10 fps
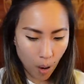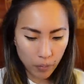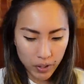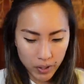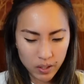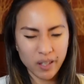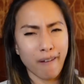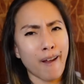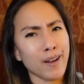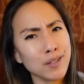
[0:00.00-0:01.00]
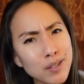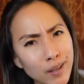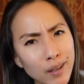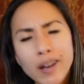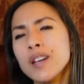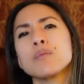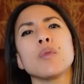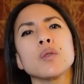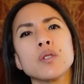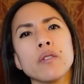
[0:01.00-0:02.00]
This isn't as good as
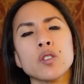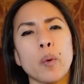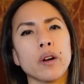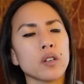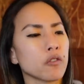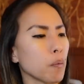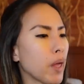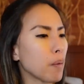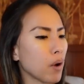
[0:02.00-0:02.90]
most of the sweaters from that